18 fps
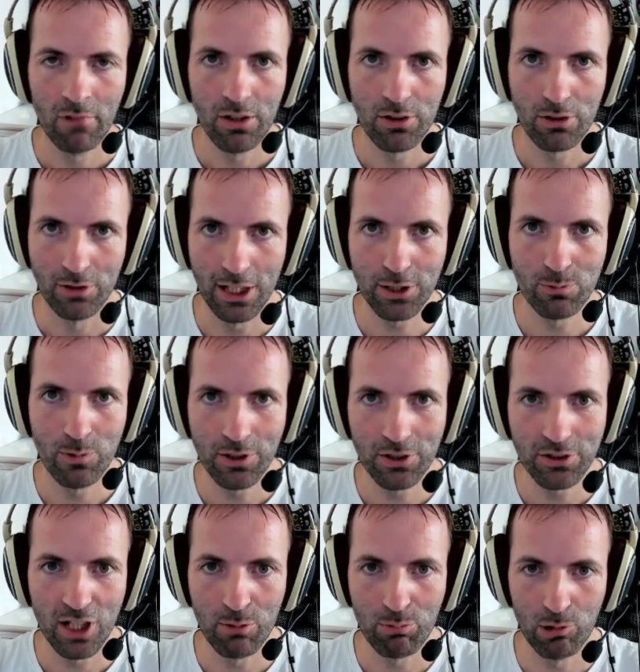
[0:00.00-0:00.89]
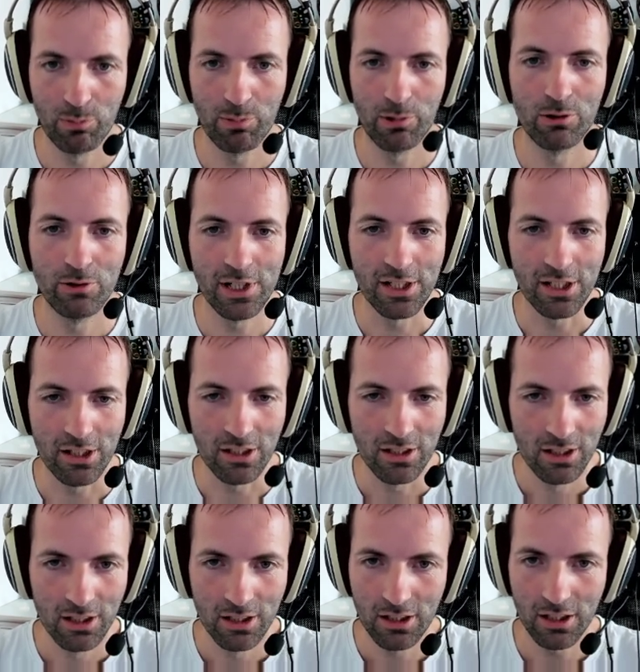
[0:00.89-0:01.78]
So that's one step up already.
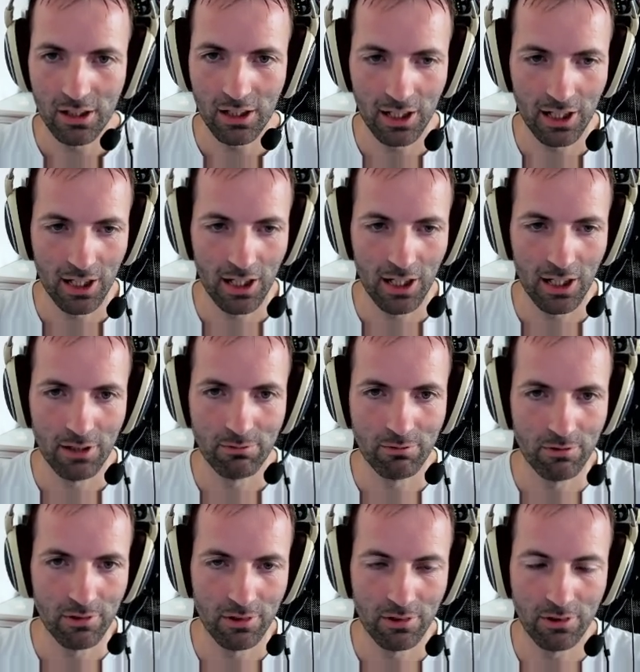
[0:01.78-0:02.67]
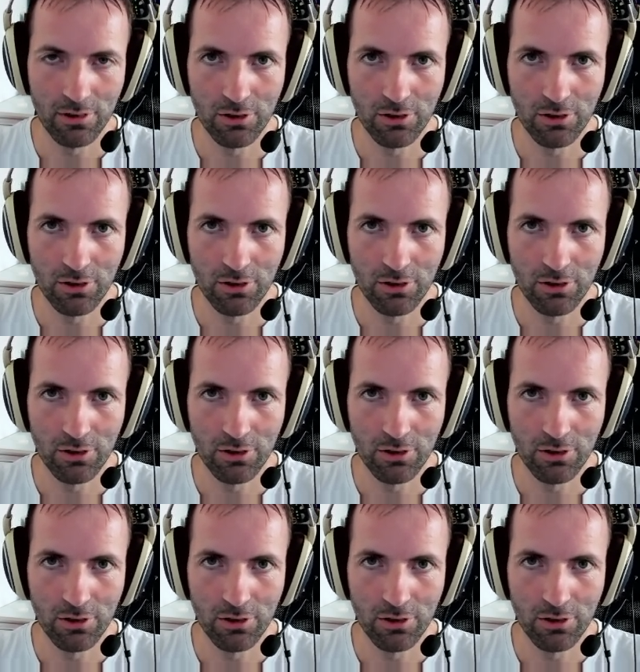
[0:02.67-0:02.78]
And